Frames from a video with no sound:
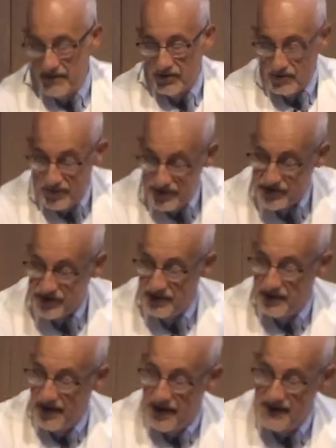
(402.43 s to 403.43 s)
Christian
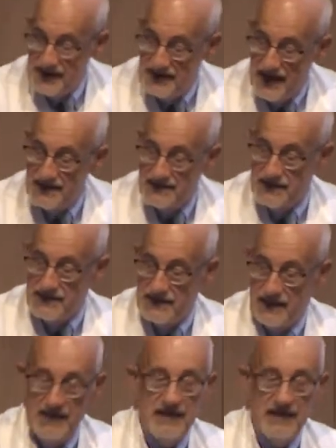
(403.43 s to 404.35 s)
identity,